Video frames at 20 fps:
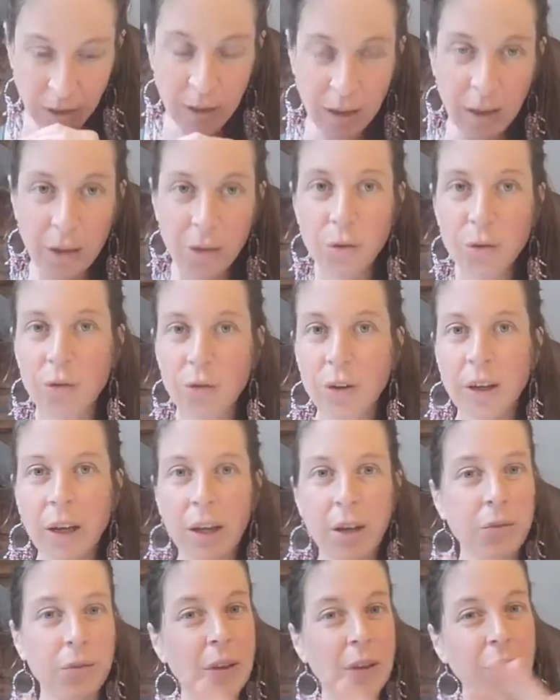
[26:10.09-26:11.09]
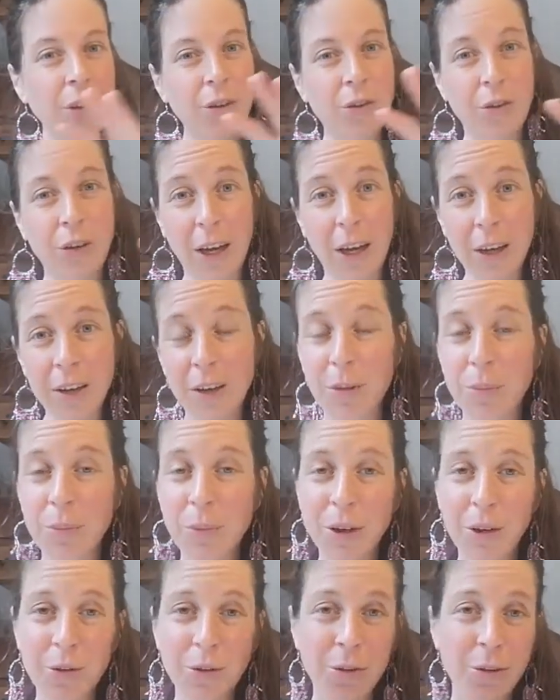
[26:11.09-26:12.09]
And so she kind of initiated me
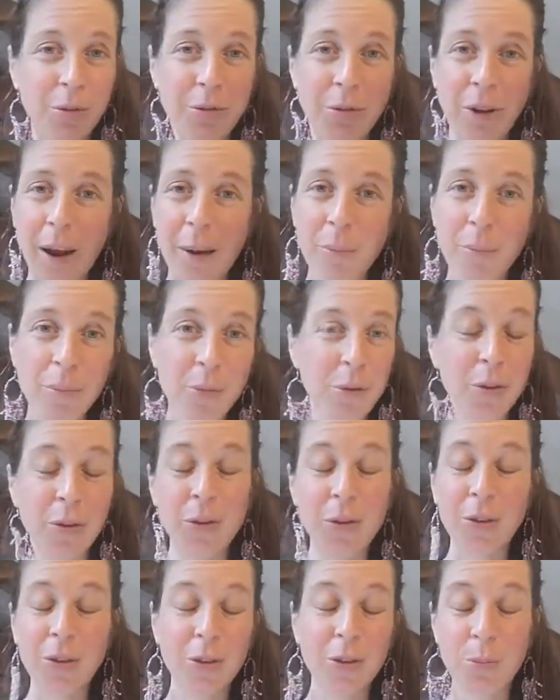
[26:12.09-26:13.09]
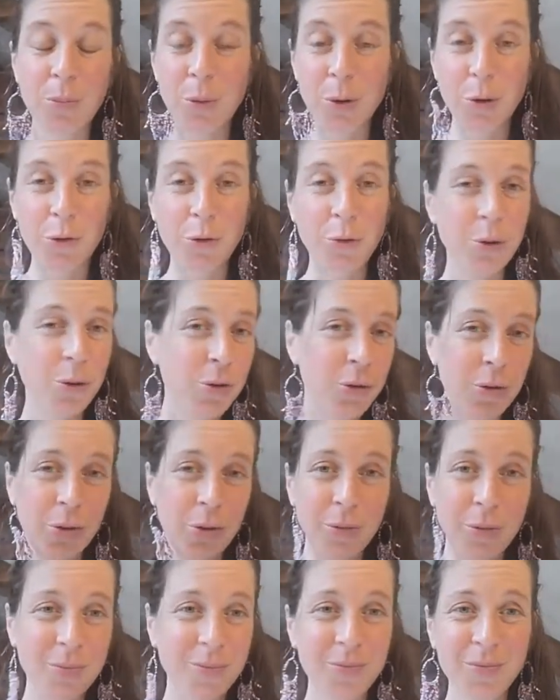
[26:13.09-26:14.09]
into the realm, the spiritual
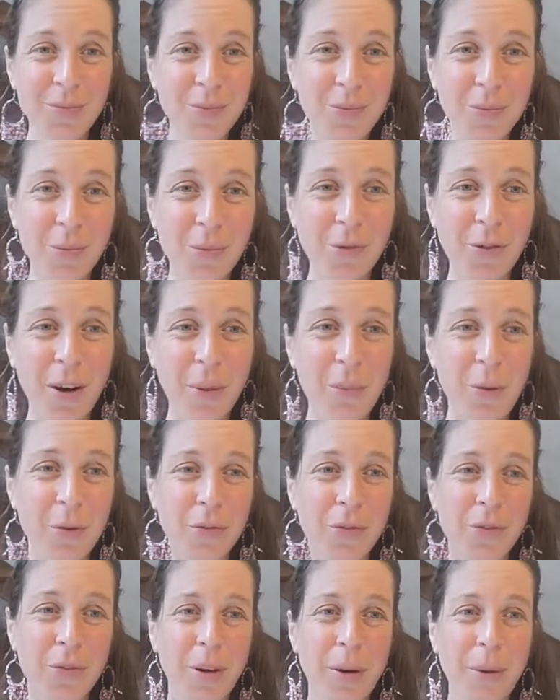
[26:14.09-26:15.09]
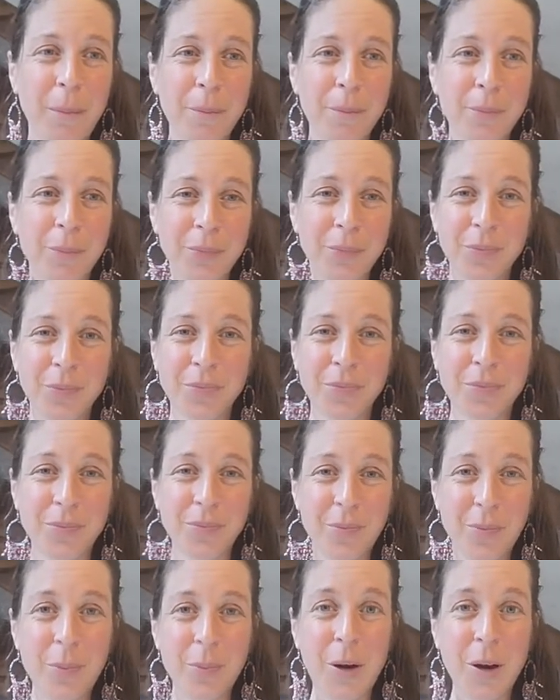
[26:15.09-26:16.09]
realm of um,
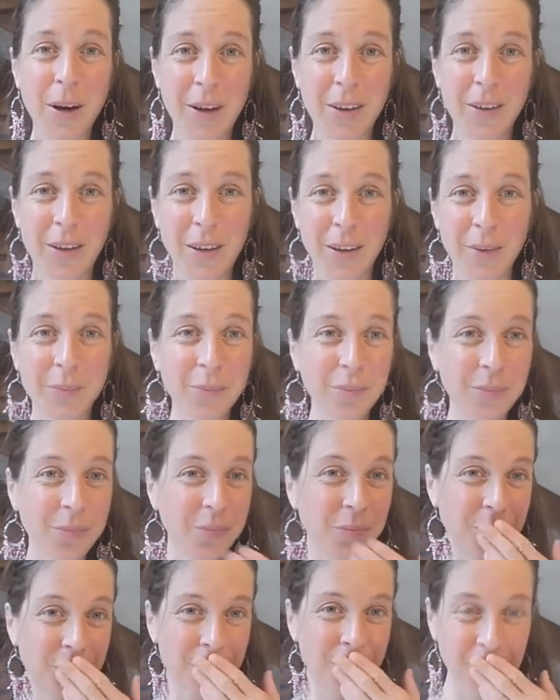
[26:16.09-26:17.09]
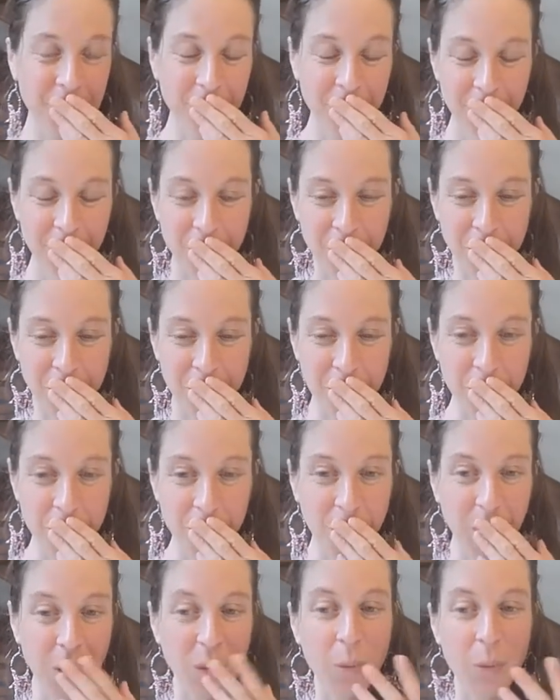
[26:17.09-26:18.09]
marketing,
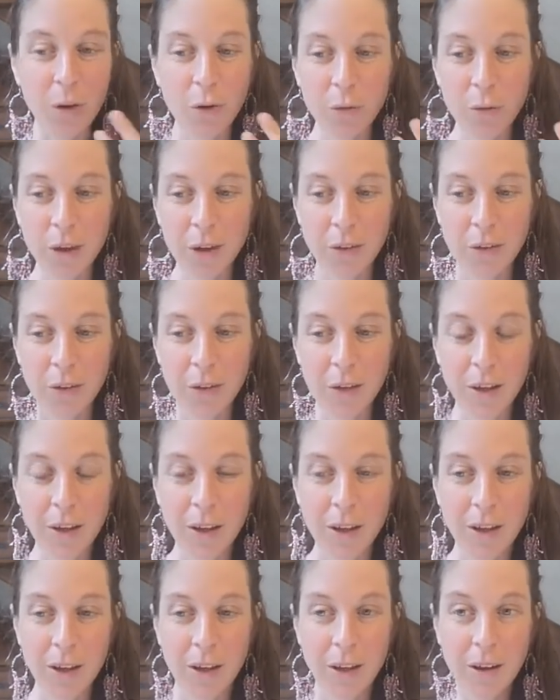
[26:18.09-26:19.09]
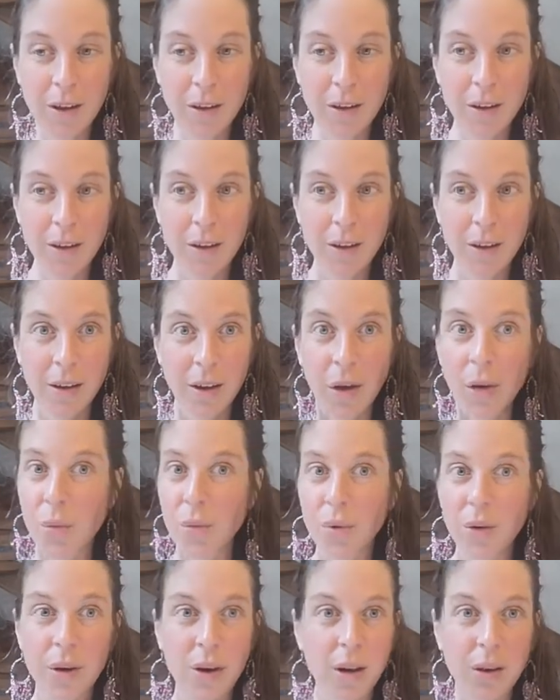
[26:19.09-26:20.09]
which was it,
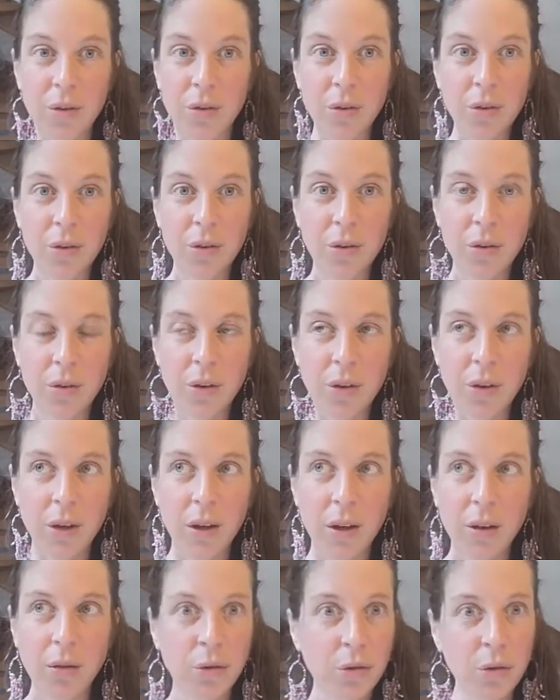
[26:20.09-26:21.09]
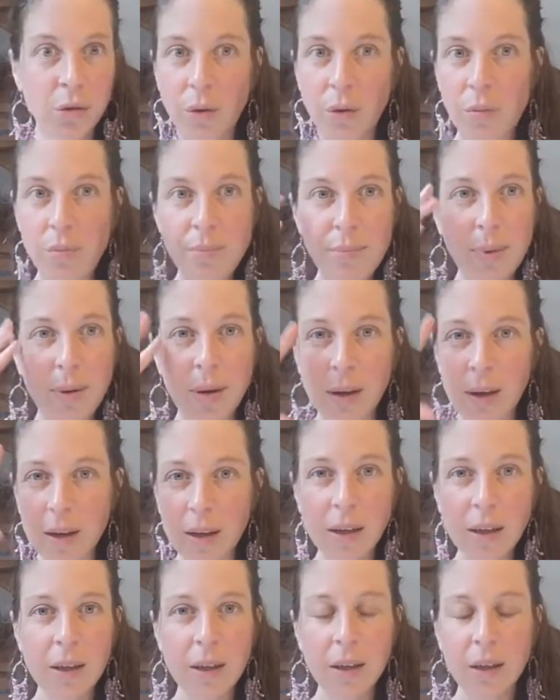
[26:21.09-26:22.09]
it's just it just
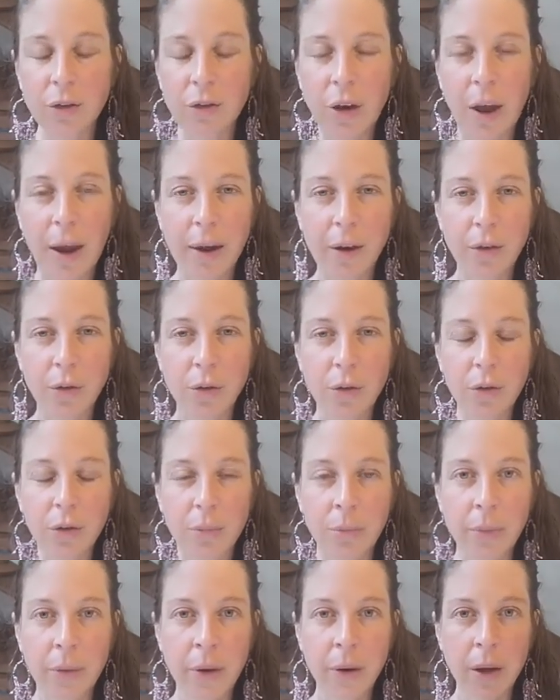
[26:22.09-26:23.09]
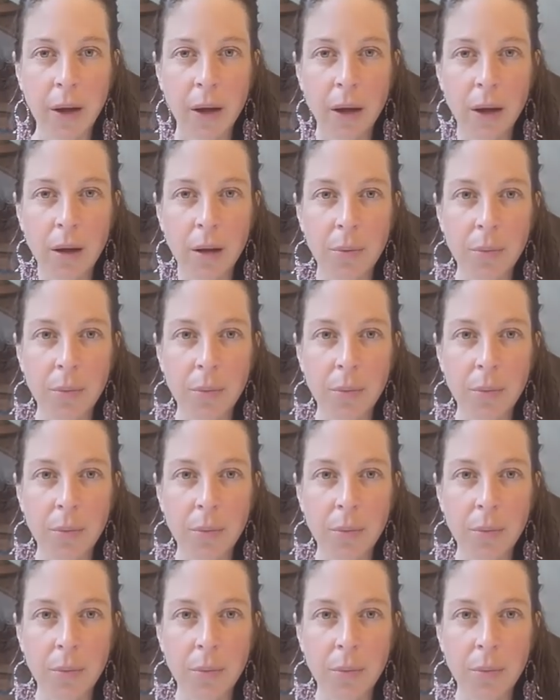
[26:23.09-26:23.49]
completely changed my